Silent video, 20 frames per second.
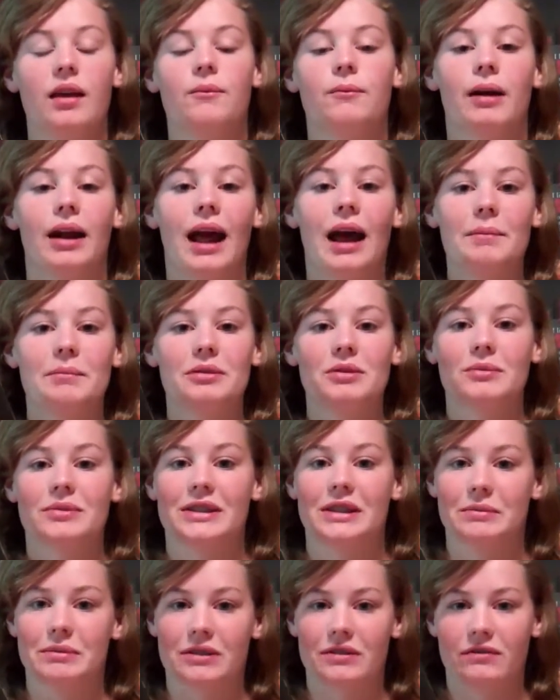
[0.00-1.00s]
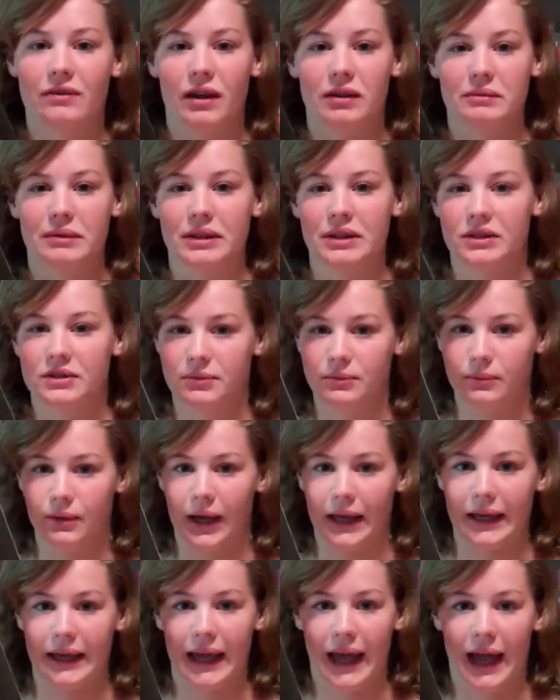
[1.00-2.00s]
What happened was he was following this
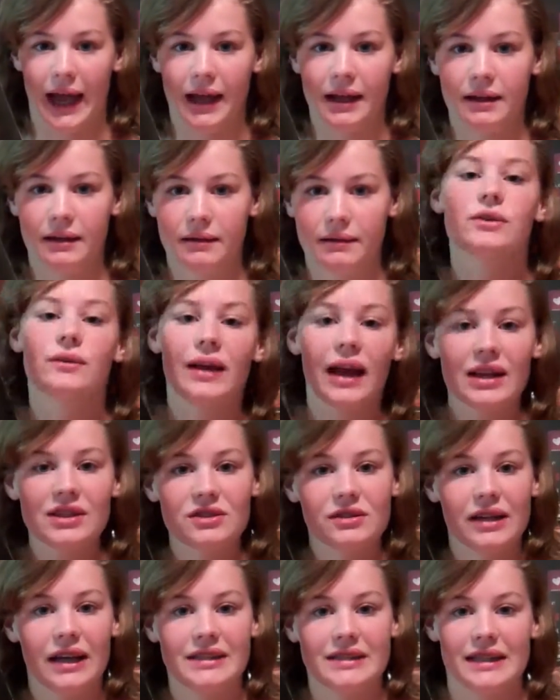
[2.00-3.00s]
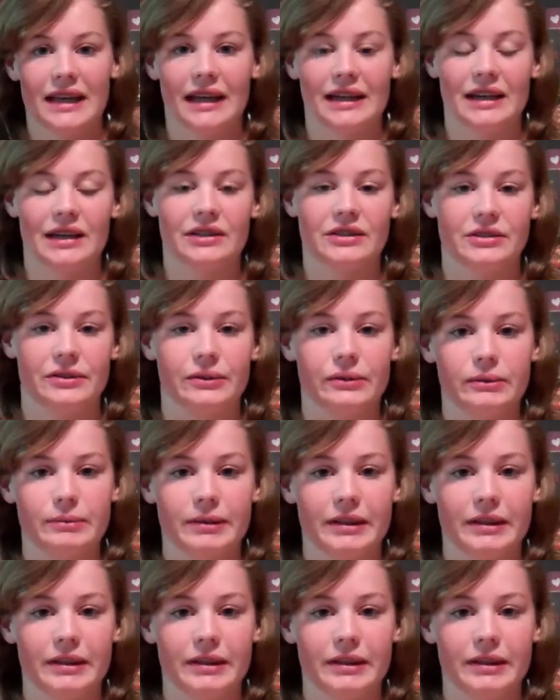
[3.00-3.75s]
white cat. So Castle gets kicked out of school